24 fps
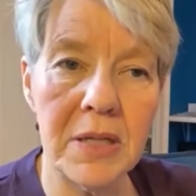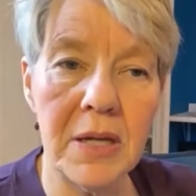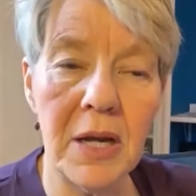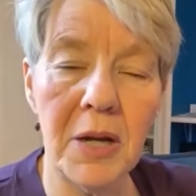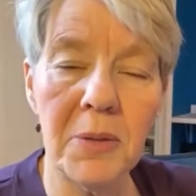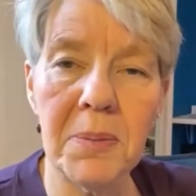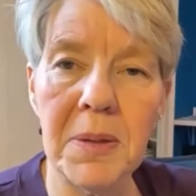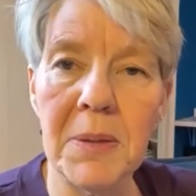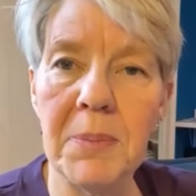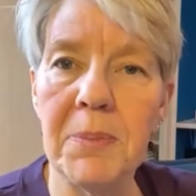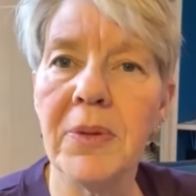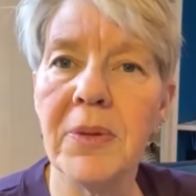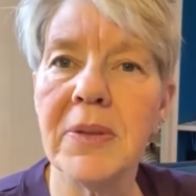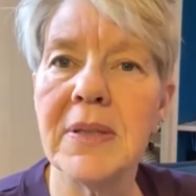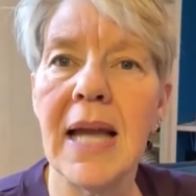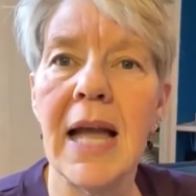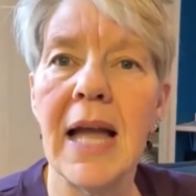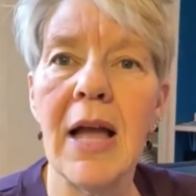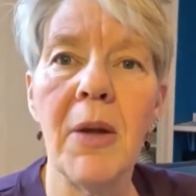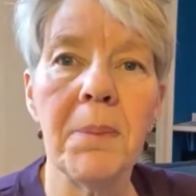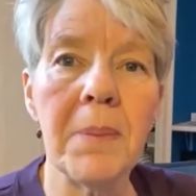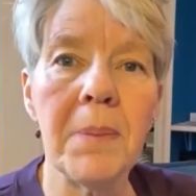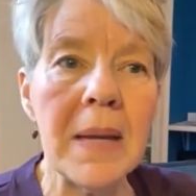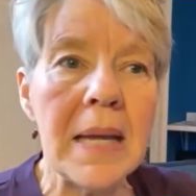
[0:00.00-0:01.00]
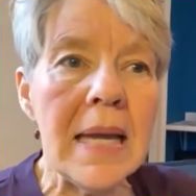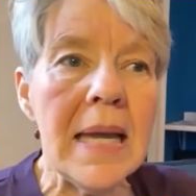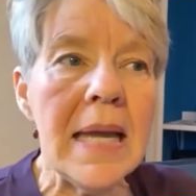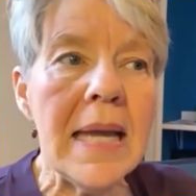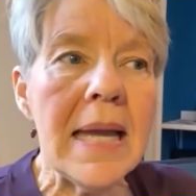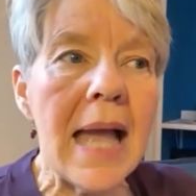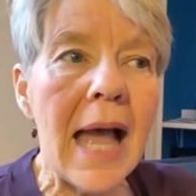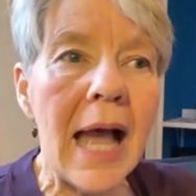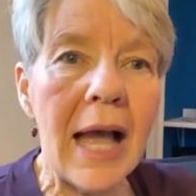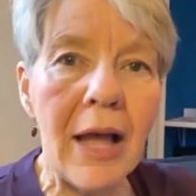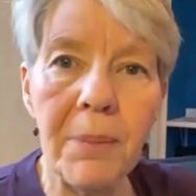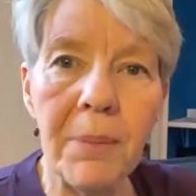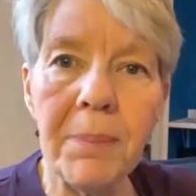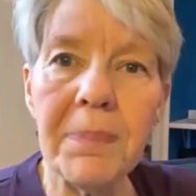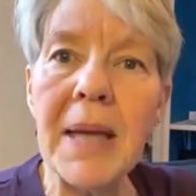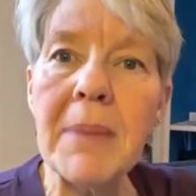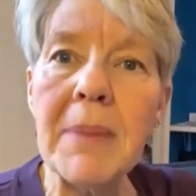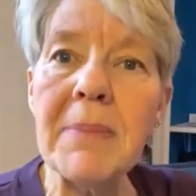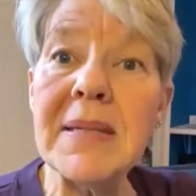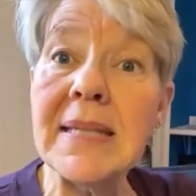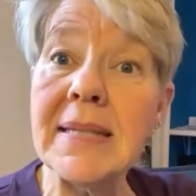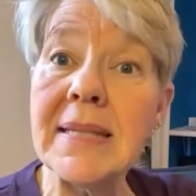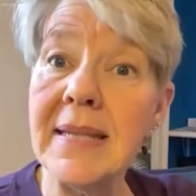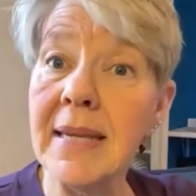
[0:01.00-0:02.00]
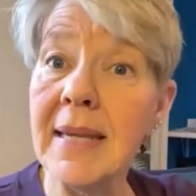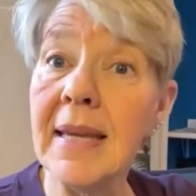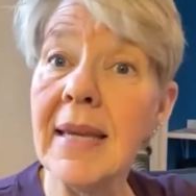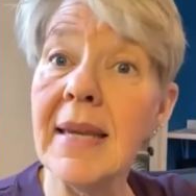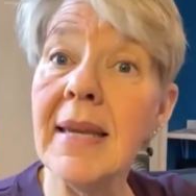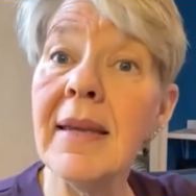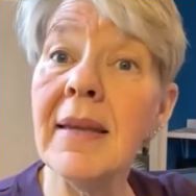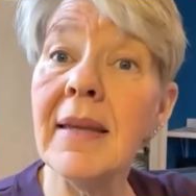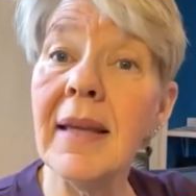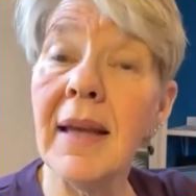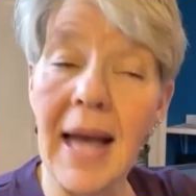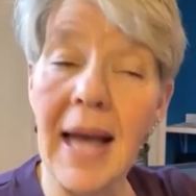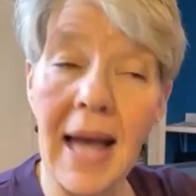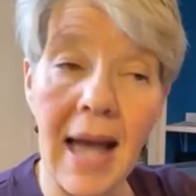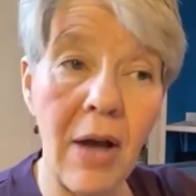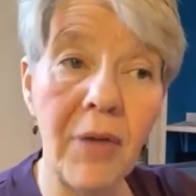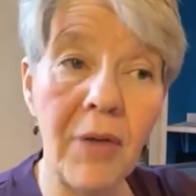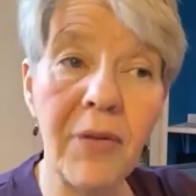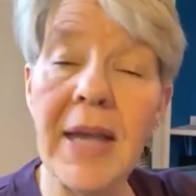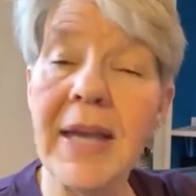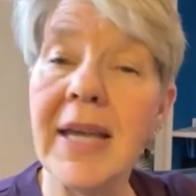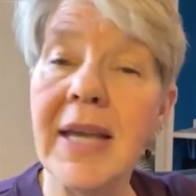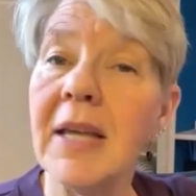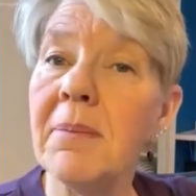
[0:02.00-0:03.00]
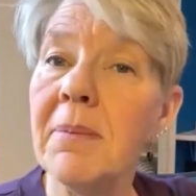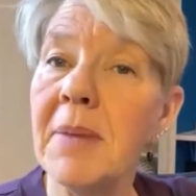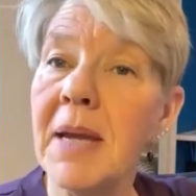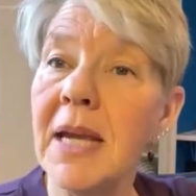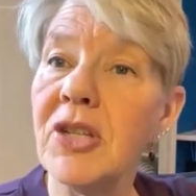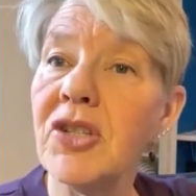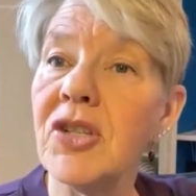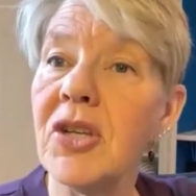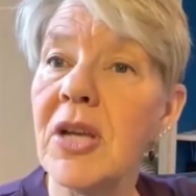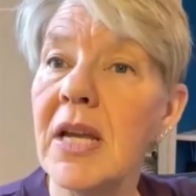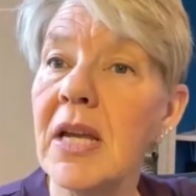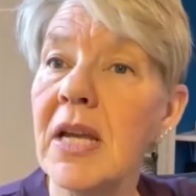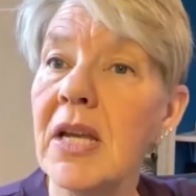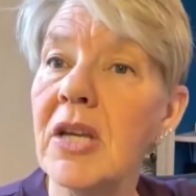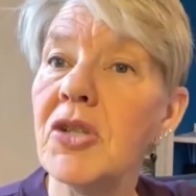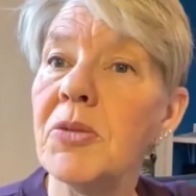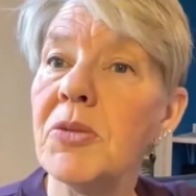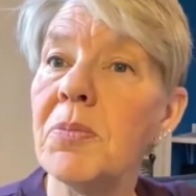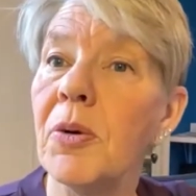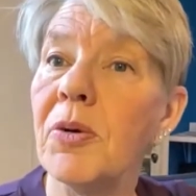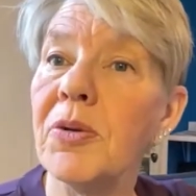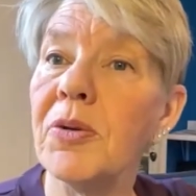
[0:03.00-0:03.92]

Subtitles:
young people to help them see how they can make change,